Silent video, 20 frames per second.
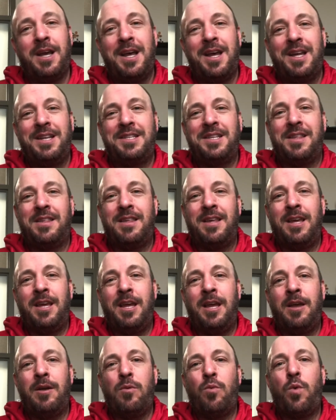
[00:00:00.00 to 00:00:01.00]
to
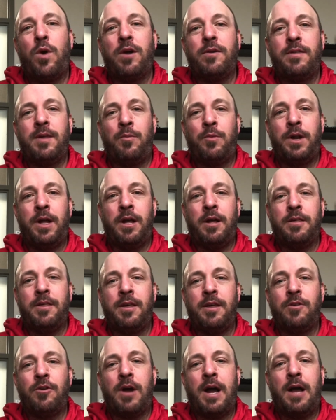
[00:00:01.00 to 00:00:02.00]
see where someone else
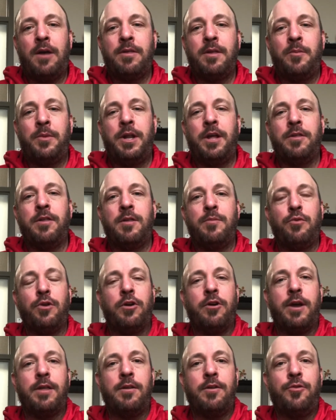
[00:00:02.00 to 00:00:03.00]
is or how someone else is
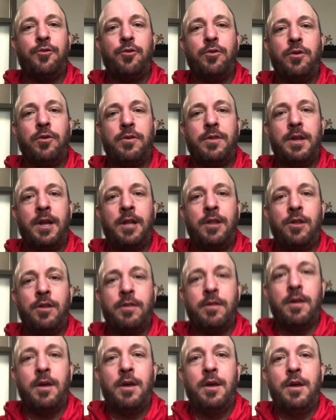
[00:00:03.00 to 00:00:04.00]
progressing through those stages
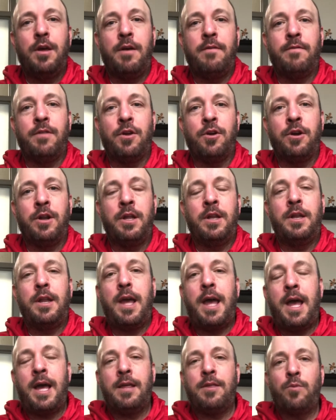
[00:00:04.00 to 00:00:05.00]
of learning
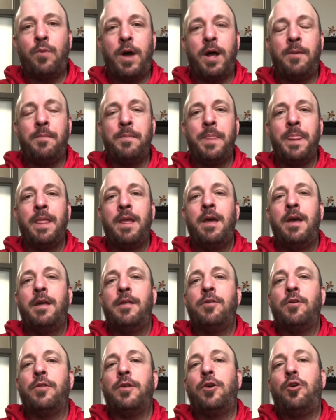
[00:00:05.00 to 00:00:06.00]
as well.
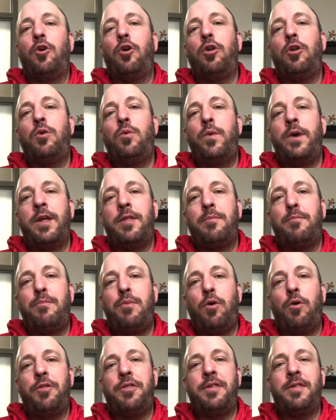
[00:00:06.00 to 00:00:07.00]
So the goal with
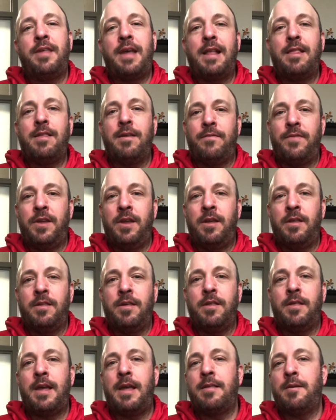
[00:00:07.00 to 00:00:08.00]
both sets of these
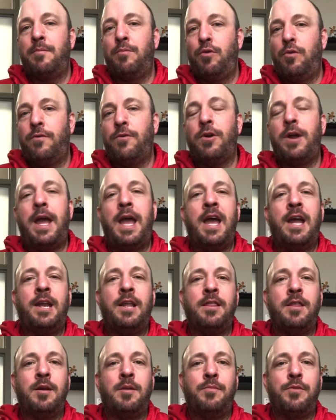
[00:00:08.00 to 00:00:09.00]
is as a mover and
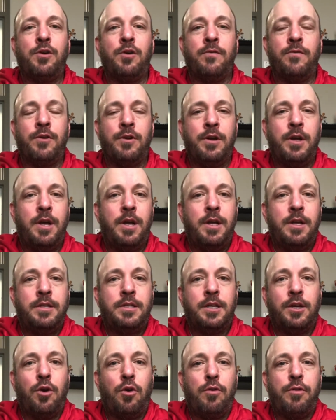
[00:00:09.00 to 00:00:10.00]
as an observer to
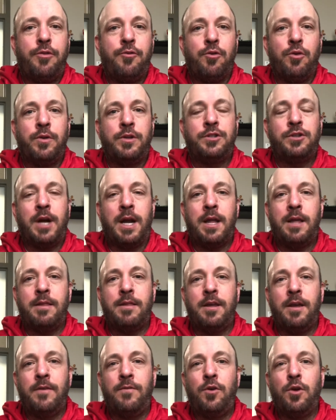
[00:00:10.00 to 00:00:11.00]
go through and try to
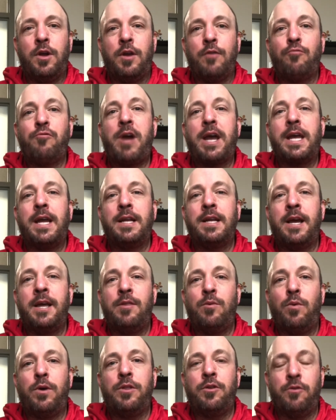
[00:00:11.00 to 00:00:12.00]
see if you can recognize
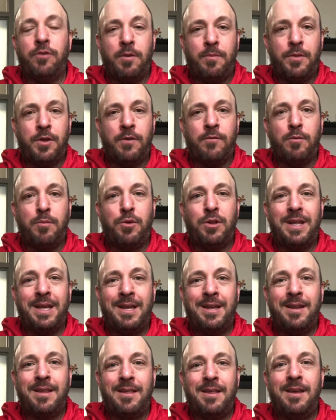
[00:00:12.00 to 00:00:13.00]
what those observable
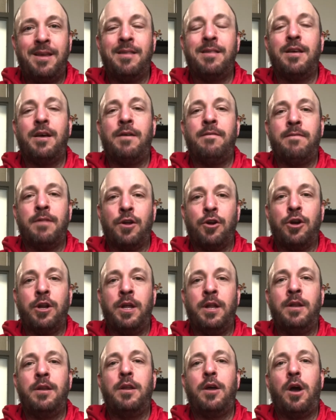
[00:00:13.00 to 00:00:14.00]
indices of
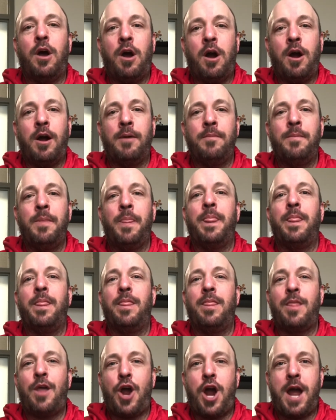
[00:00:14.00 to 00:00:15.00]
learning are.
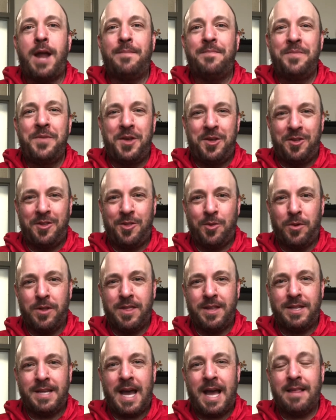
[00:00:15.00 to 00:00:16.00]
All right, so what's
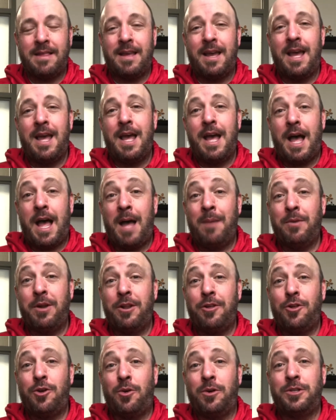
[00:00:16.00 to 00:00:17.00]
the task? I'm going to
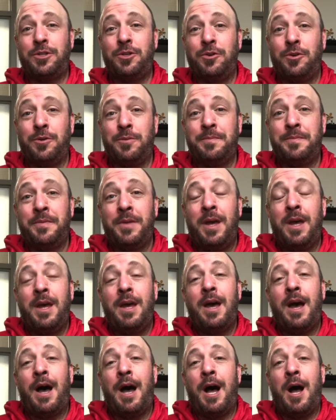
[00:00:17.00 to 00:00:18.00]
show it to you.
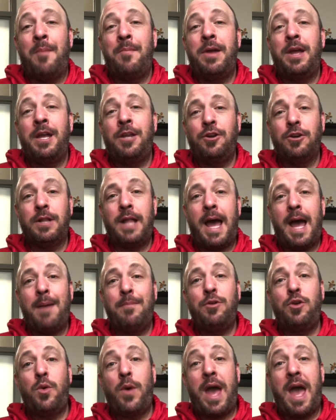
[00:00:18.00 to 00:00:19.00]
In your lab,
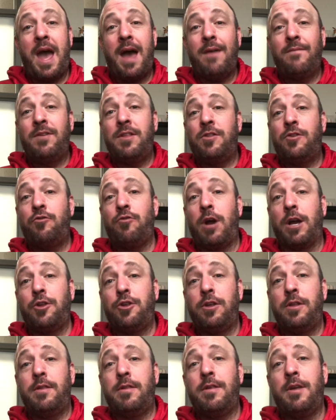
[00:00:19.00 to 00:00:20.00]
you have
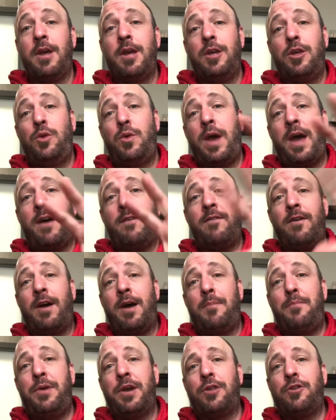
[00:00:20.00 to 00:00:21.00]
instructions. You have a
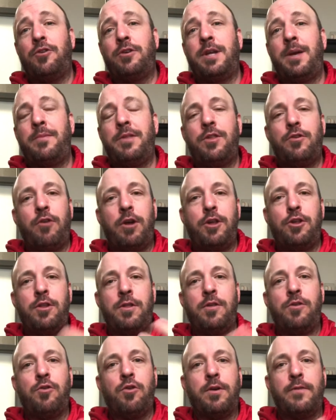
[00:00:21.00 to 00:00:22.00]
picture demonstration that
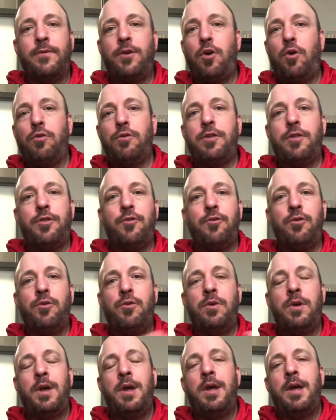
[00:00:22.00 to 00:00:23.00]
sort of goes through
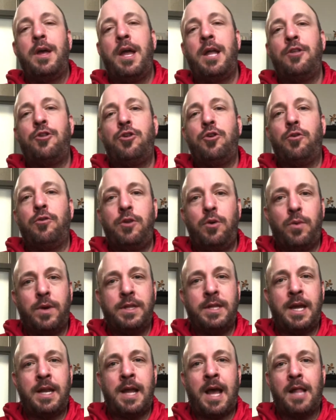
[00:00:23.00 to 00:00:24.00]
and shows you what
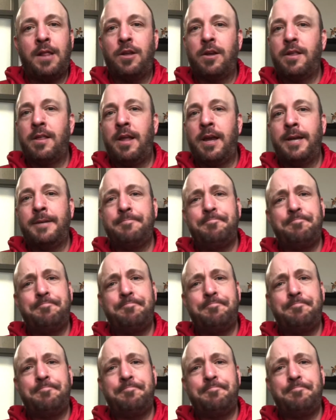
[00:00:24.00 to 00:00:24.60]
that knot looks like.